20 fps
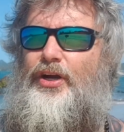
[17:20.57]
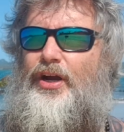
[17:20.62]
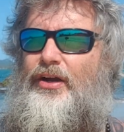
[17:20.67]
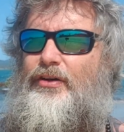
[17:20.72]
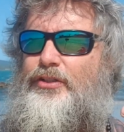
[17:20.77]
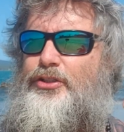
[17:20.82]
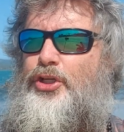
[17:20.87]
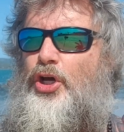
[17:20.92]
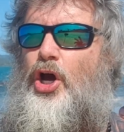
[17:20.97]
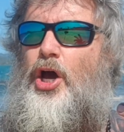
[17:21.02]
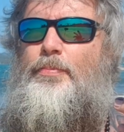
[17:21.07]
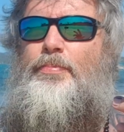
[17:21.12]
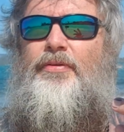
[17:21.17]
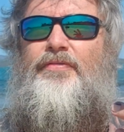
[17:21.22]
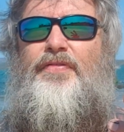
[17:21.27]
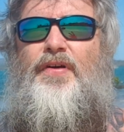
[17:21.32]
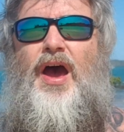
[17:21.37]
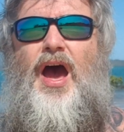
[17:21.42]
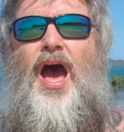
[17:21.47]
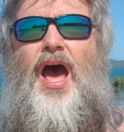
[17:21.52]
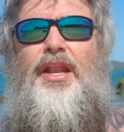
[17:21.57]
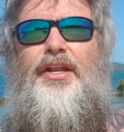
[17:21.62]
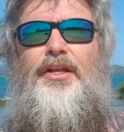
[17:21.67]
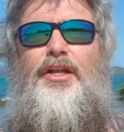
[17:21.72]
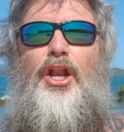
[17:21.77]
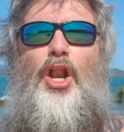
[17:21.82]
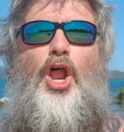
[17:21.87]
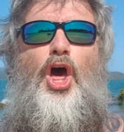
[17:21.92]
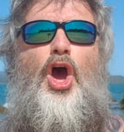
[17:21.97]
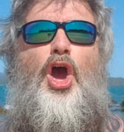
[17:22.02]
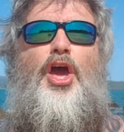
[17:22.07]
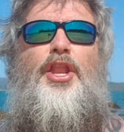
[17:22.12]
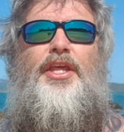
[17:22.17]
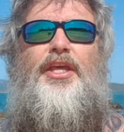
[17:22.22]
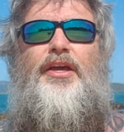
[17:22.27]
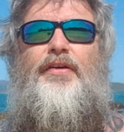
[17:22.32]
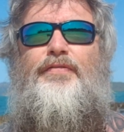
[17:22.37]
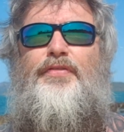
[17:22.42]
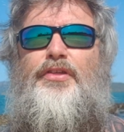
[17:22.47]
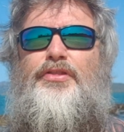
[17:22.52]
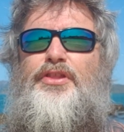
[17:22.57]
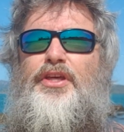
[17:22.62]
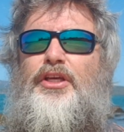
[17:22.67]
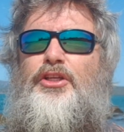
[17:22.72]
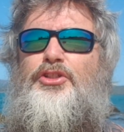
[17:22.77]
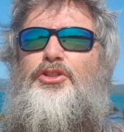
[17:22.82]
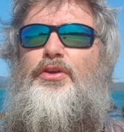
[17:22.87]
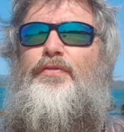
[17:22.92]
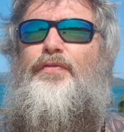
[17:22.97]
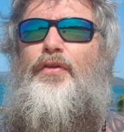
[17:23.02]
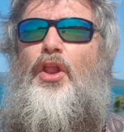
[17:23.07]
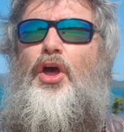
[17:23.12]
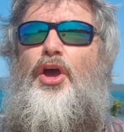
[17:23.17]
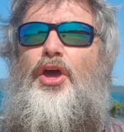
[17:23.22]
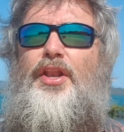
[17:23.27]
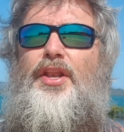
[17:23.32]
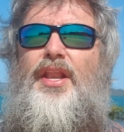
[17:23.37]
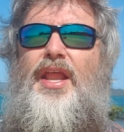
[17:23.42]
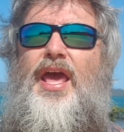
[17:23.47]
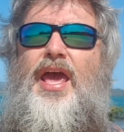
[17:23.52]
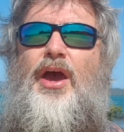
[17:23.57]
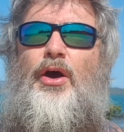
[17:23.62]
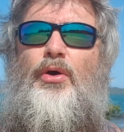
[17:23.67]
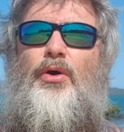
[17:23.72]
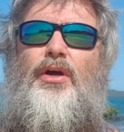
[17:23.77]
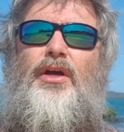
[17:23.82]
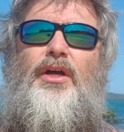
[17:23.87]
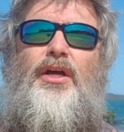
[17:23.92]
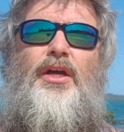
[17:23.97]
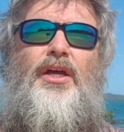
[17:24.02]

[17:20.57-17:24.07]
are a type of unlearning of the things you've learnt now.